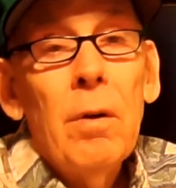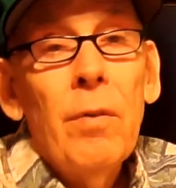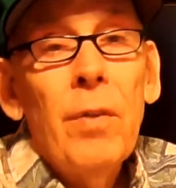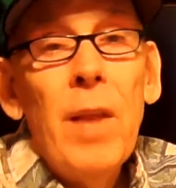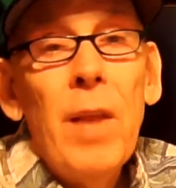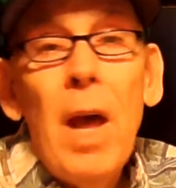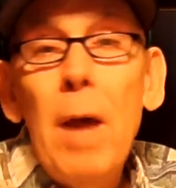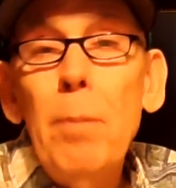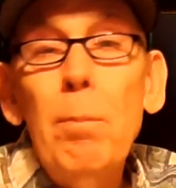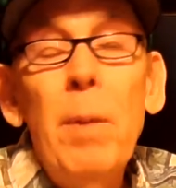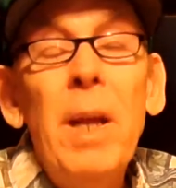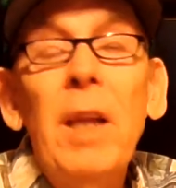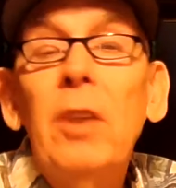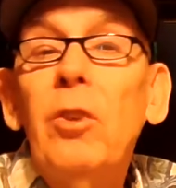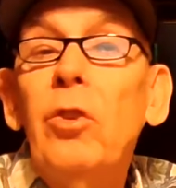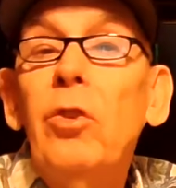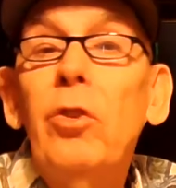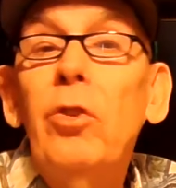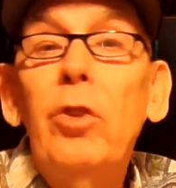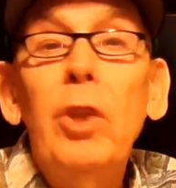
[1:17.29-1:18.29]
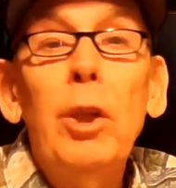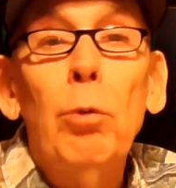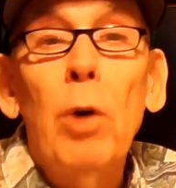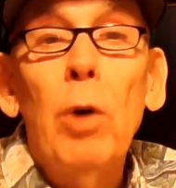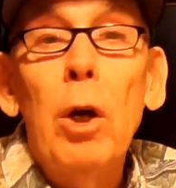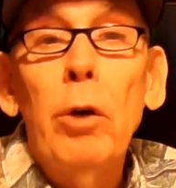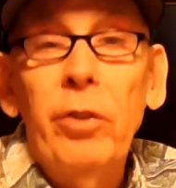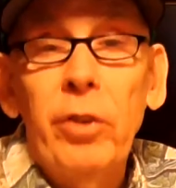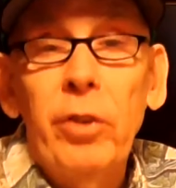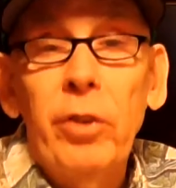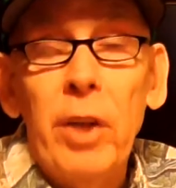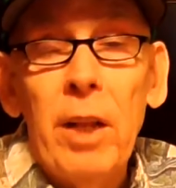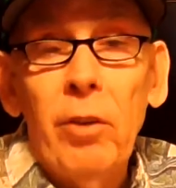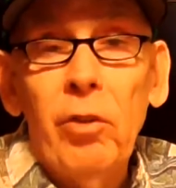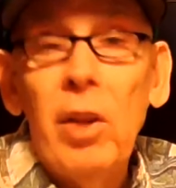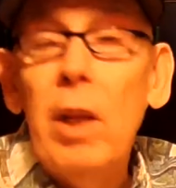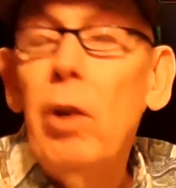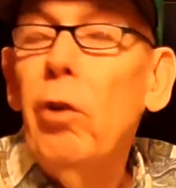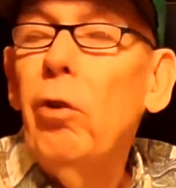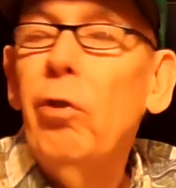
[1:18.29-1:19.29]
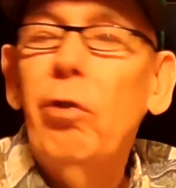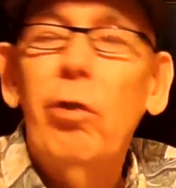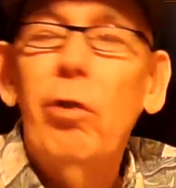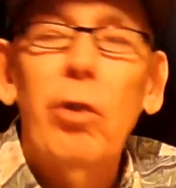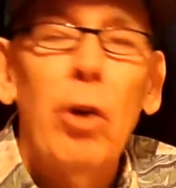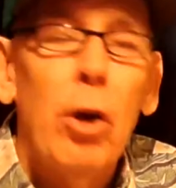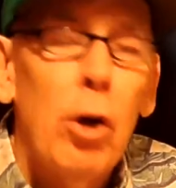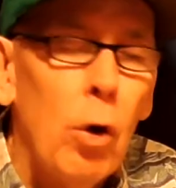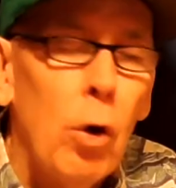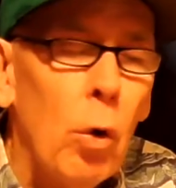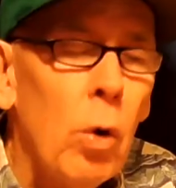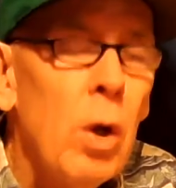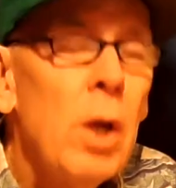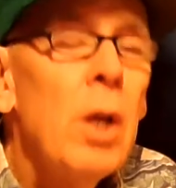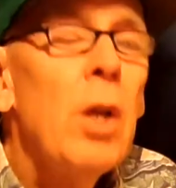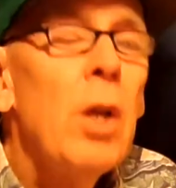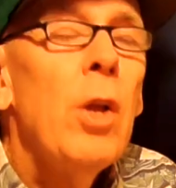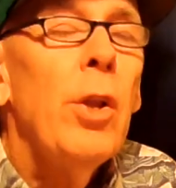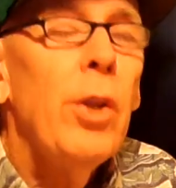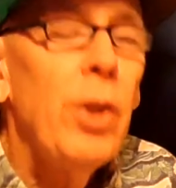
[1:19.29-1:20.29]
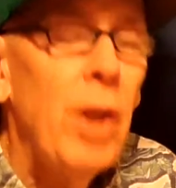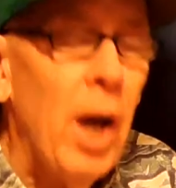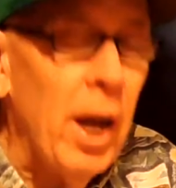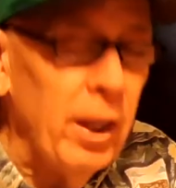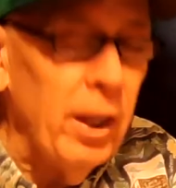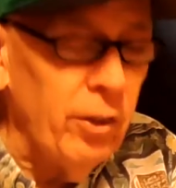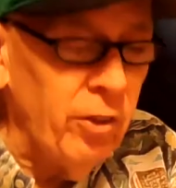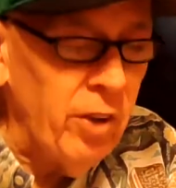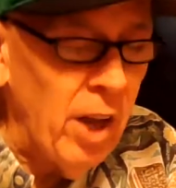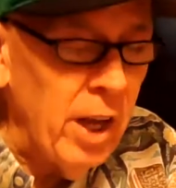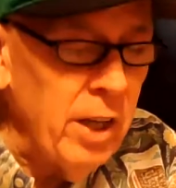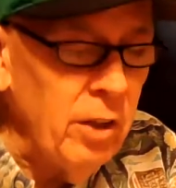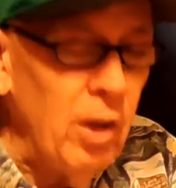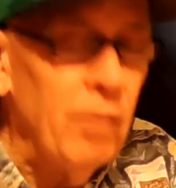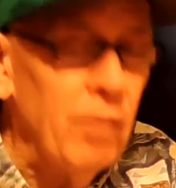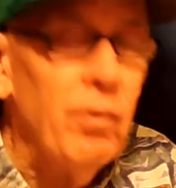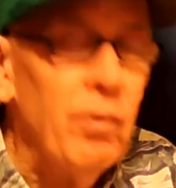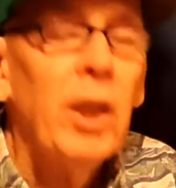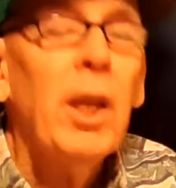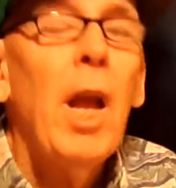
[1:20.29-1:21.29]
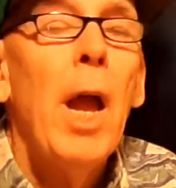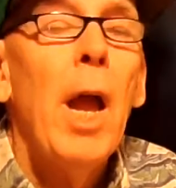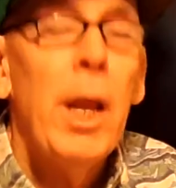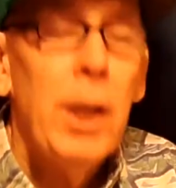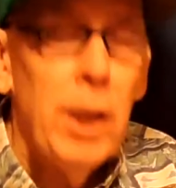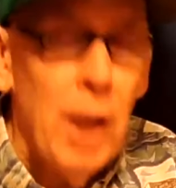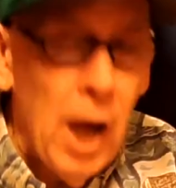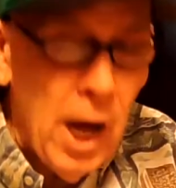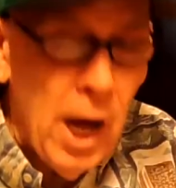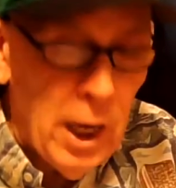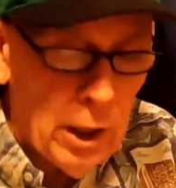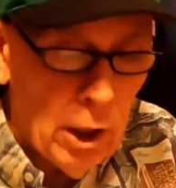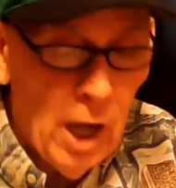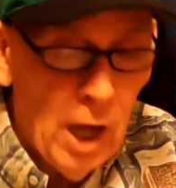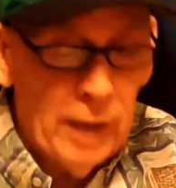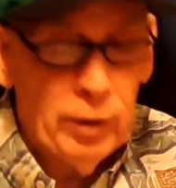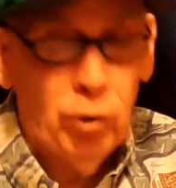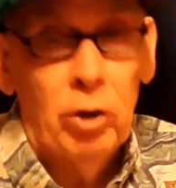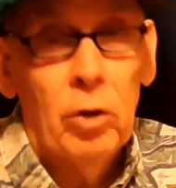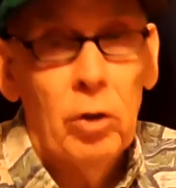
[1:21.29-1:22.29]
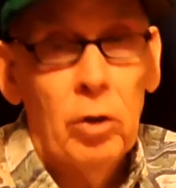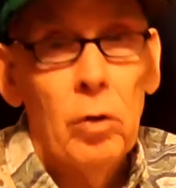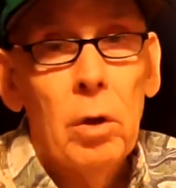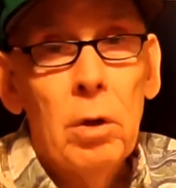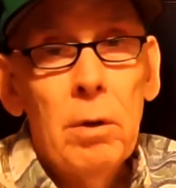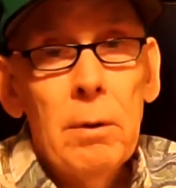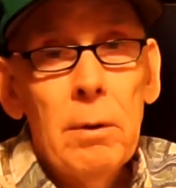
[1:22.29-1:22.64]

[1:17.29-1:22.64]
That makes zero sense. It is so not scientific and not logical